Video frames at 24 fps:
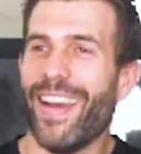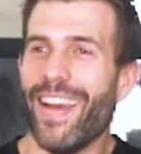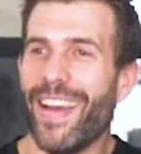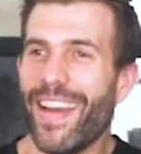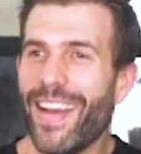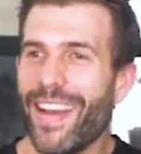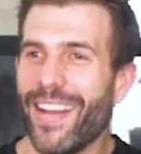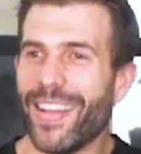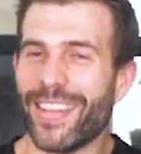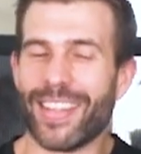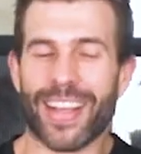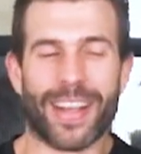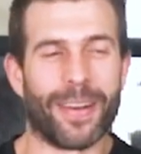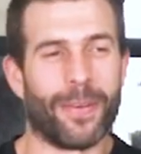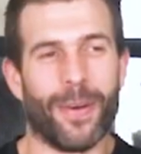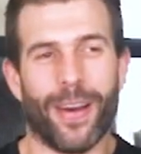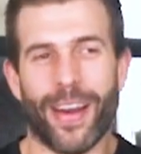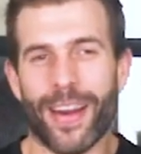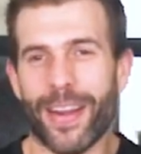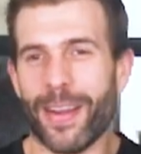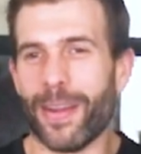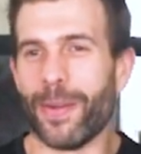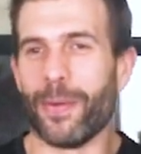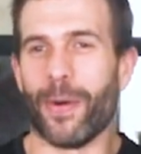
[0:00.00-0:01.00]
It's like,
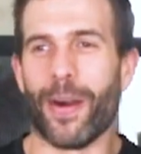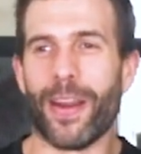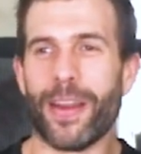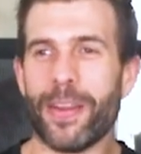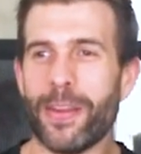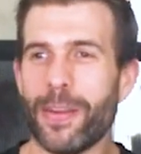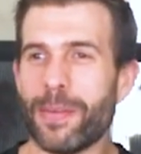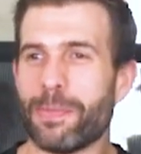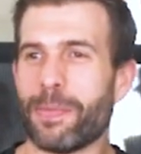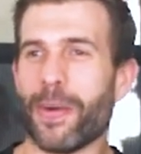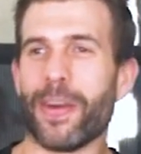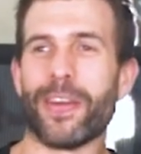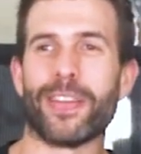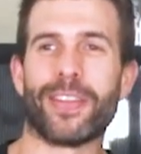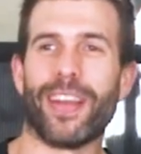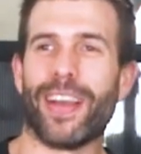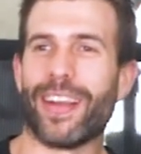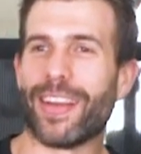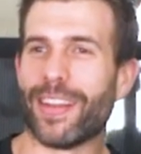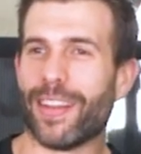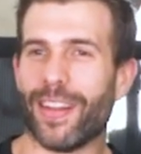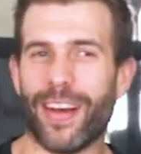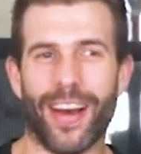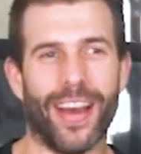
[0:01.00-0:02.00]
why don't you post
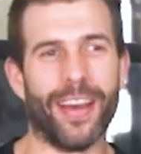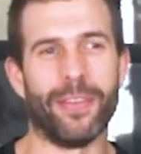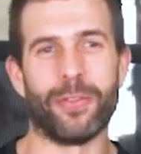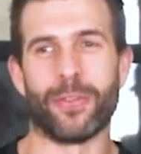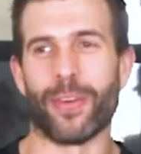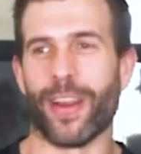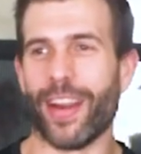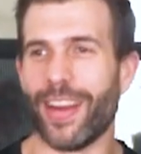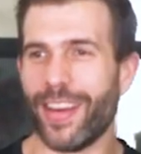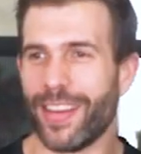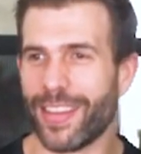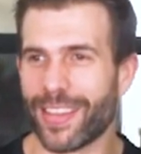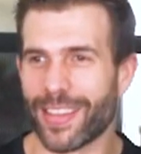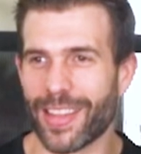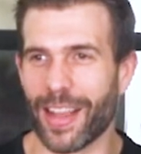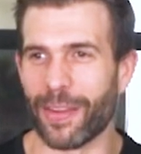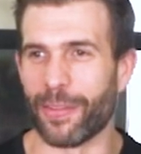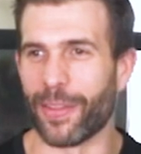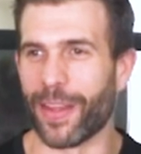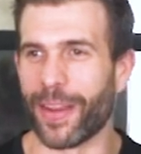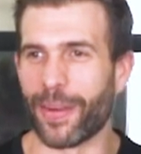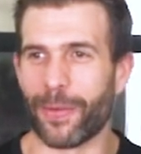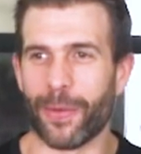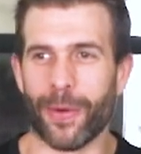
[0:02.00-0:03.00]
like live training
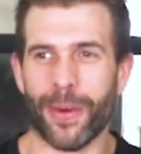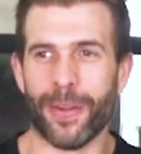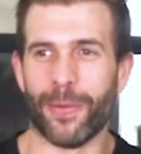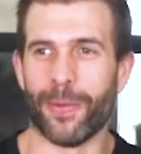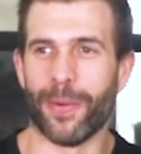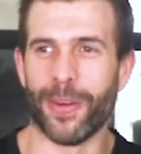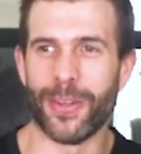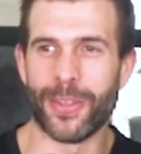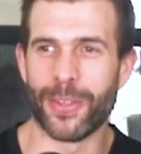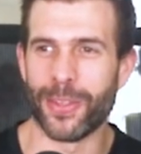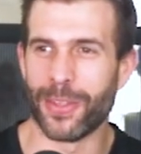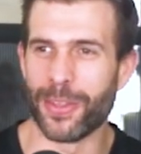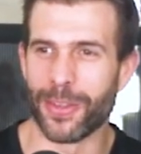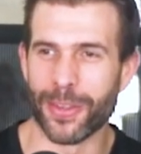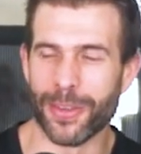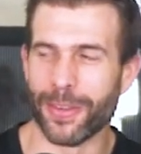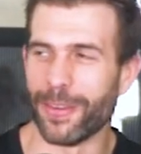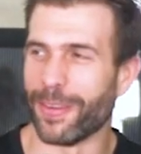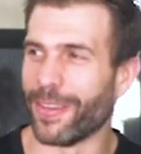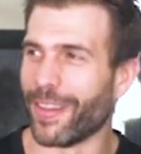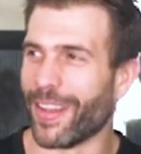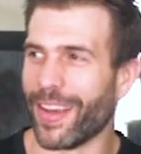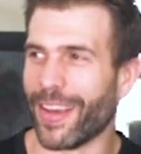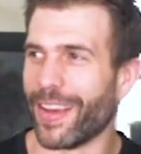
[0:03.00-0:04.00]
stuff? Like, what'd you
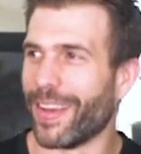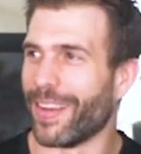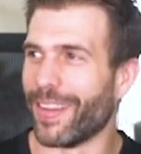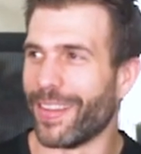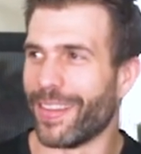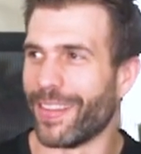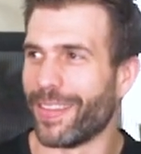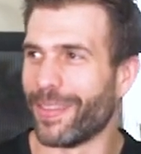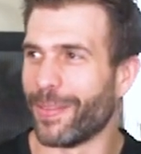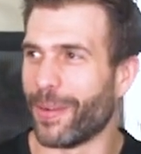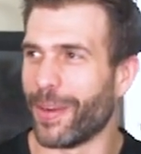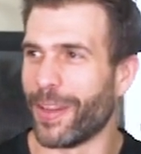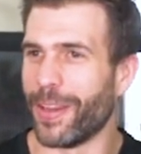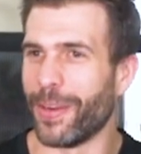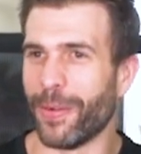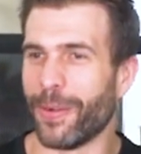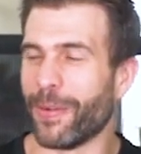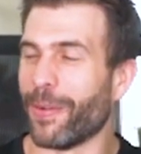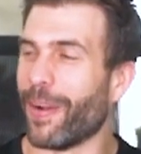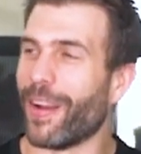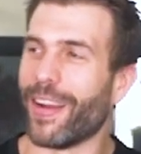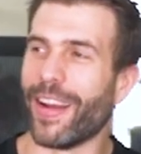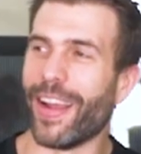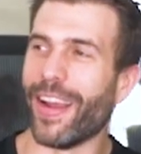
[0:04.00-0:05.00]
do? Like, what are you
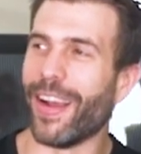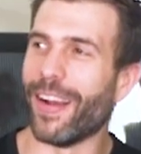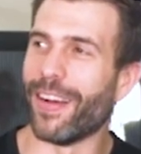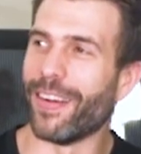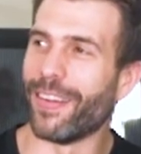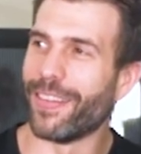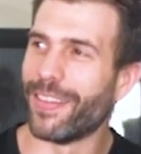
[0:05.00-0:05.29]
doing right now?